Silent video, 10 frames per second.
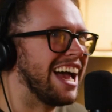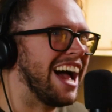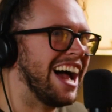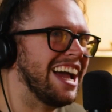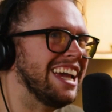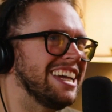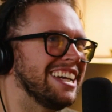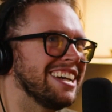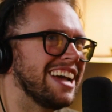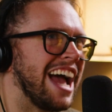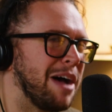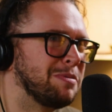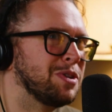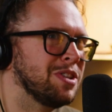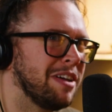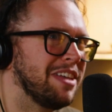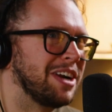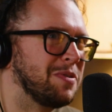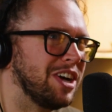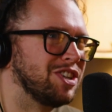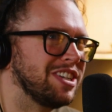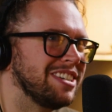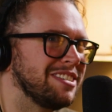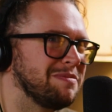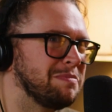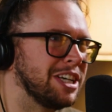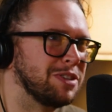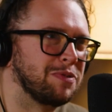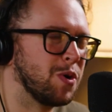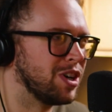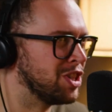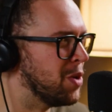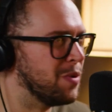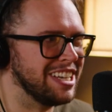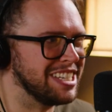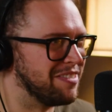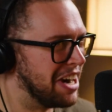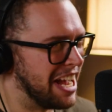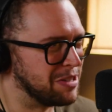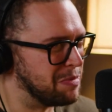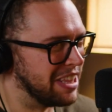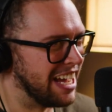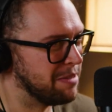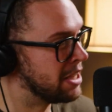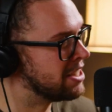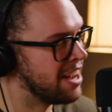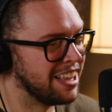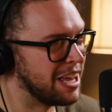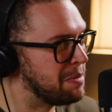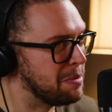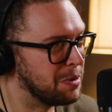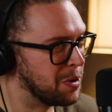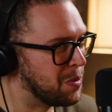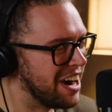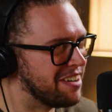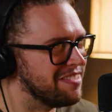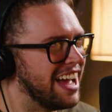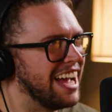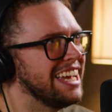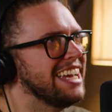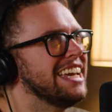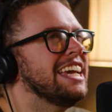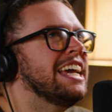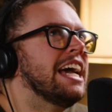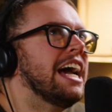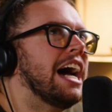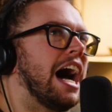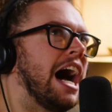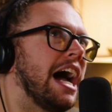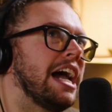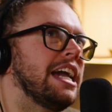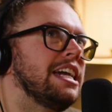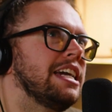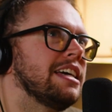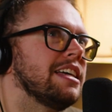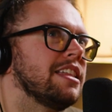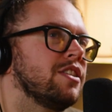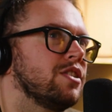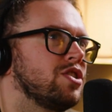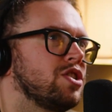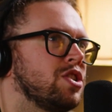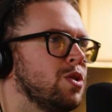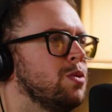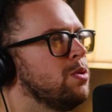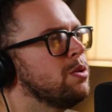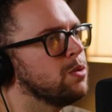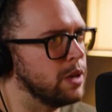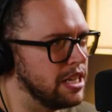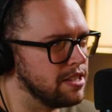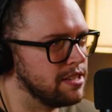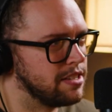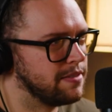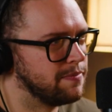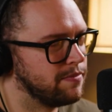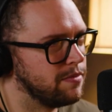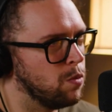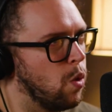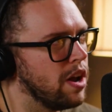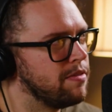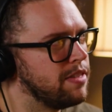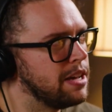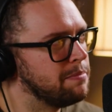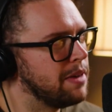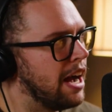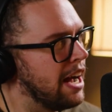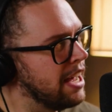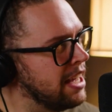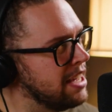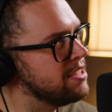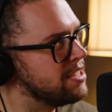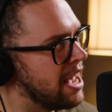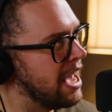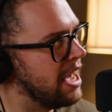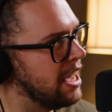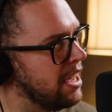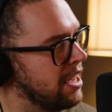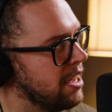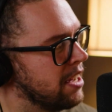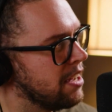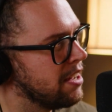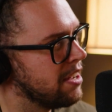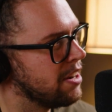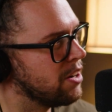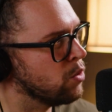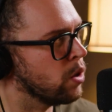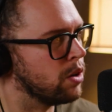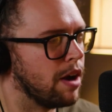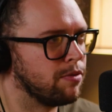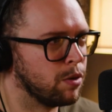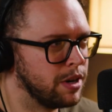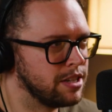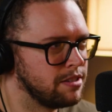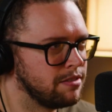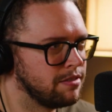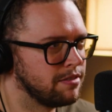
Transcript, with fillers: I Why not? absolutely love that question because of course no one has ever asked me that because mm-hmm. not a lot of people are aware of that. I there's two reasons. One of them is a regretful reason.